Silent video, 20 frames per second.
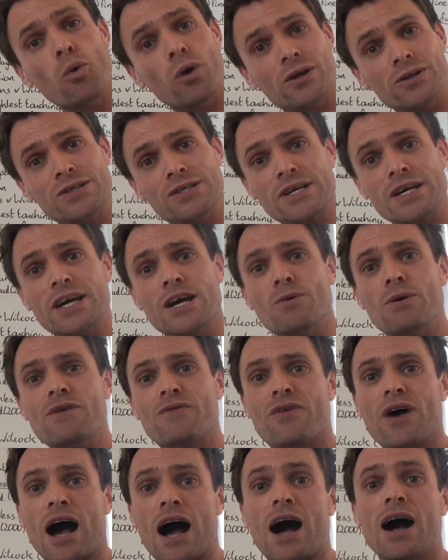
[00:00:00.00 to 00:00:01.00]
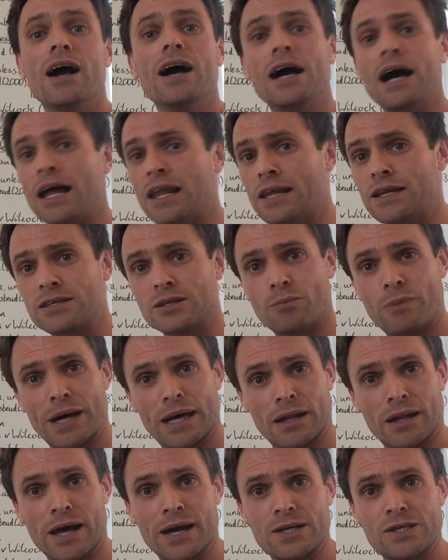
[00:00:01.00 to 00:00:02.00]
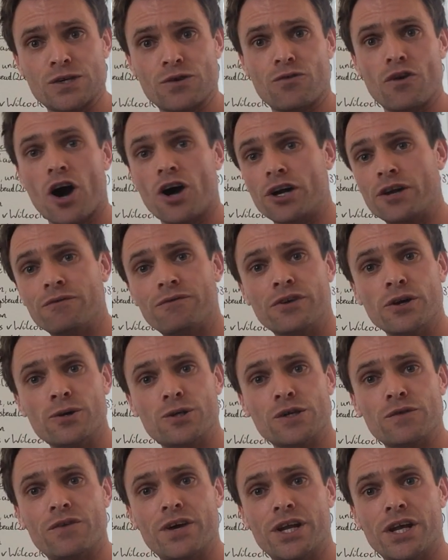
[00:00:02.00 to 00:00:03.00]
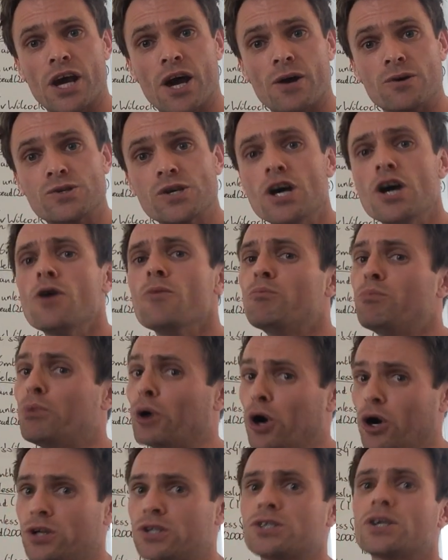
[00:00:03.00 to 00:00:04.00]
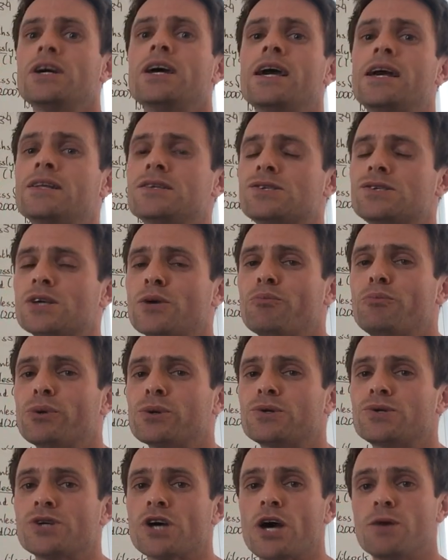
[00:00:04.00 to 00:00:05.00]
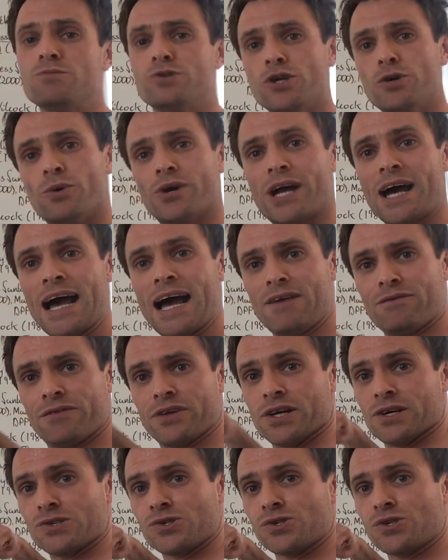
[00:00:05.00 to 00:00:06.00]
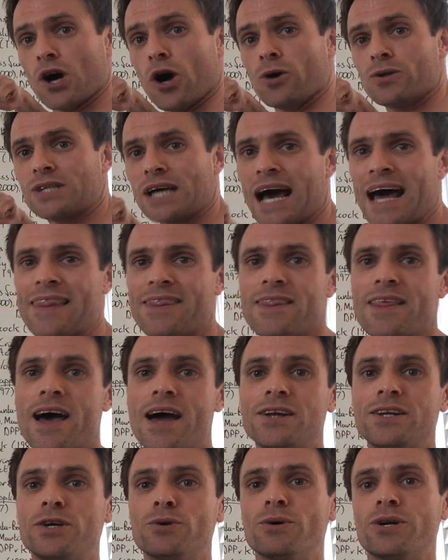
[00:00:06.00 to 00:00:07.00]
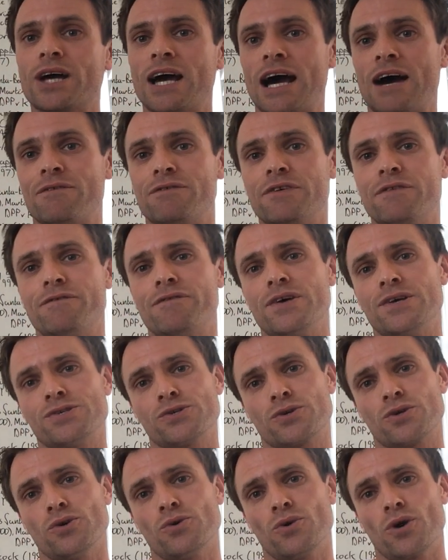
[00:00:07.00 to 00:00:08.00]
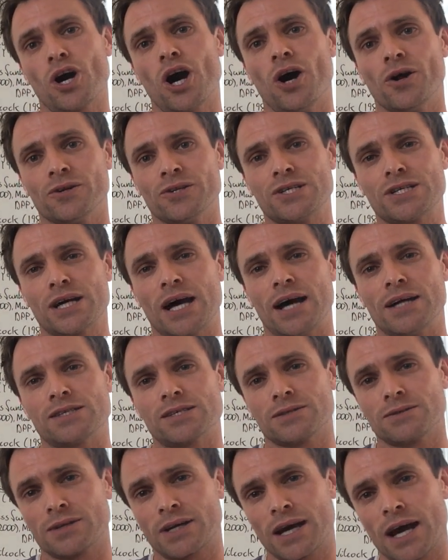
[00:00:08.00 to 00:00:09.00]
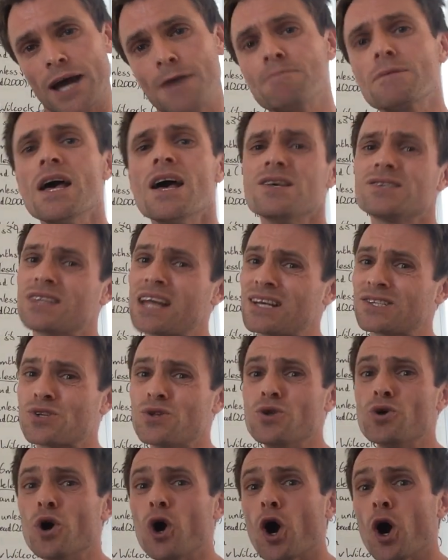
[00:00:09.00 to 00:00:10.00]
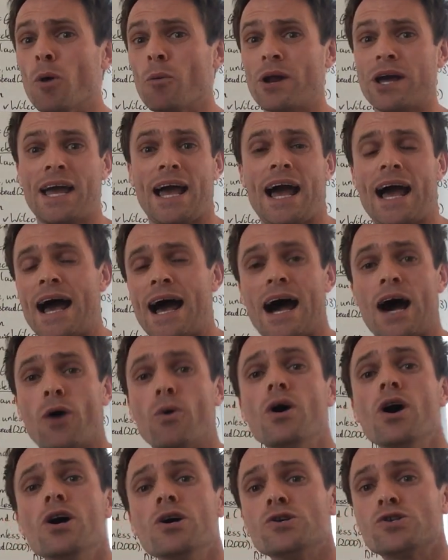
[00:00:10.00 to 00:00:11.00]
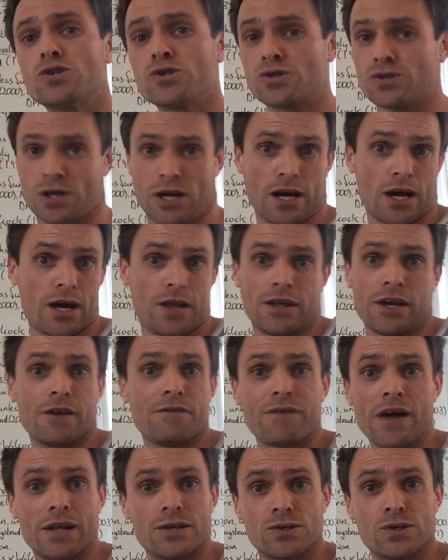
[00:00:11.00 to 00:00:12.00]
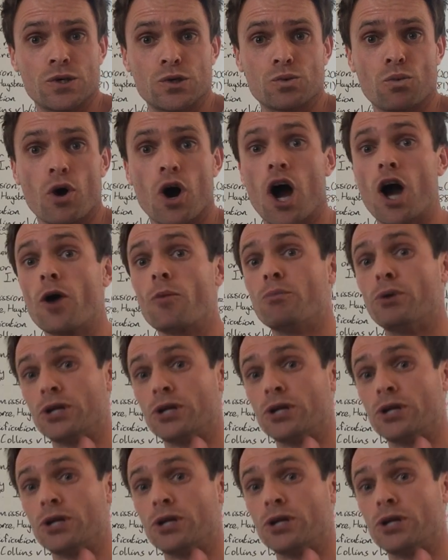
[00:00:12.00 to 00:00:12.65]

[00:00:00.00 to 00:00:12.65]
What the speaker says: We'll deal with that a little bit later on in future videos, but in simple terms, you would have the assault and then you would have the physical contact, okay? So that's normally how the offences work.